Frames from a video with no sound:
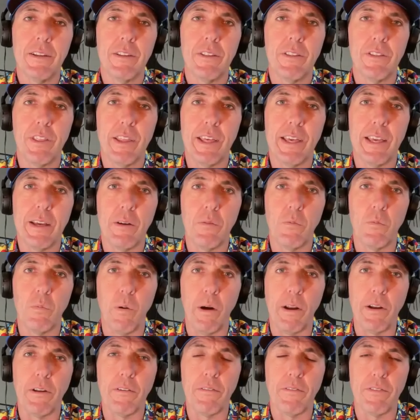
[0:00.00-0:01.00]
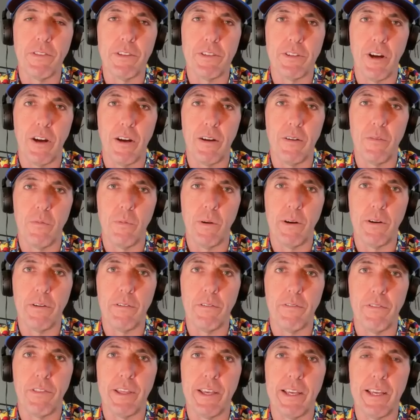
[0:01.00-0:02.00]
one of
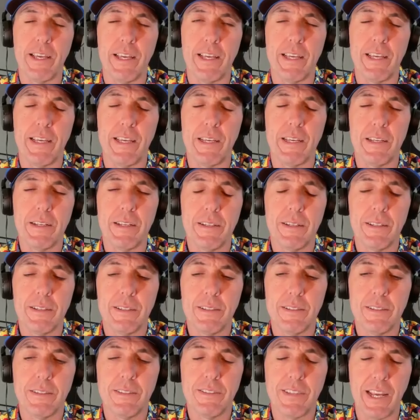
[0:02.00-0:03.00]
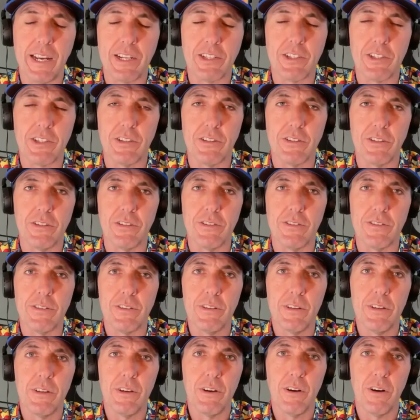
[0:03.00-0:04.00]
the sections
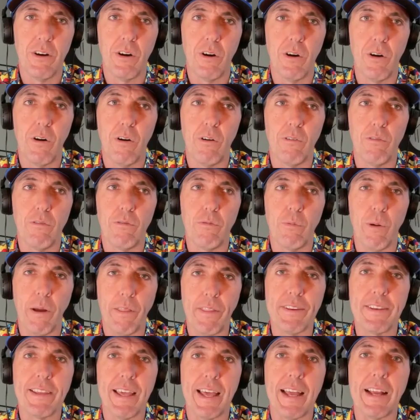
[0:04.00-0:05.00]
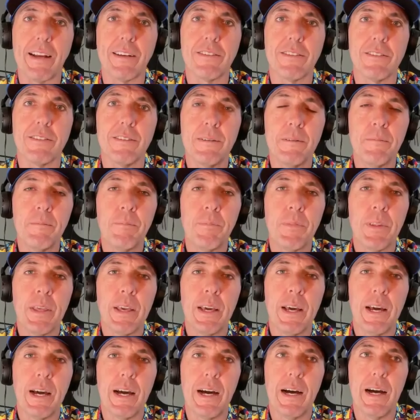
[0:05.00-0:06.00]
of WeatherTex.
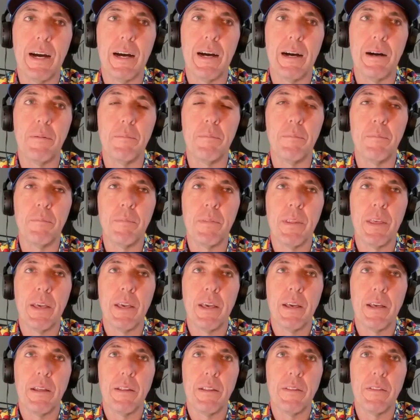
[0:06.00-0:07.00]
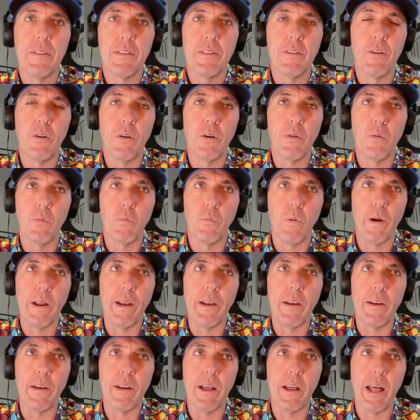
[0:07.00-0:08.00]
And
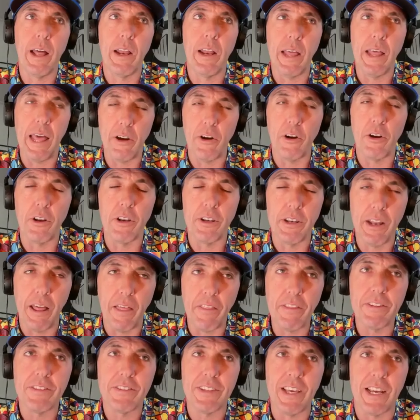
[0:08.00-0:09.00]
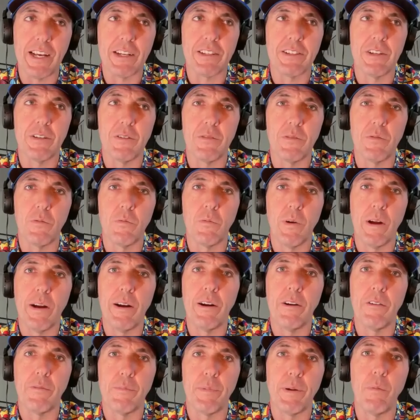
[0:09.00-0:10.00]
on another section where
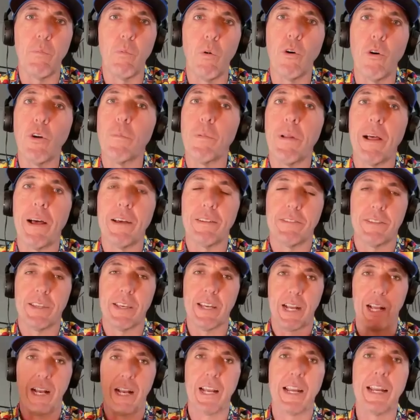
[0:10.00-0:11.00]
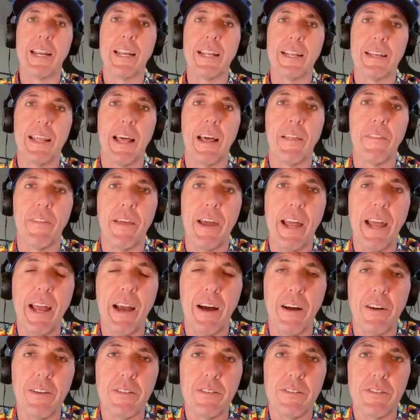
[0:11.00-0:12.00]
I've been water blasting and cleaning down the
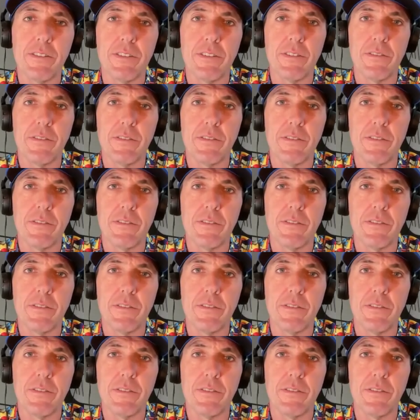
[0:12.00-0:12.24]
house,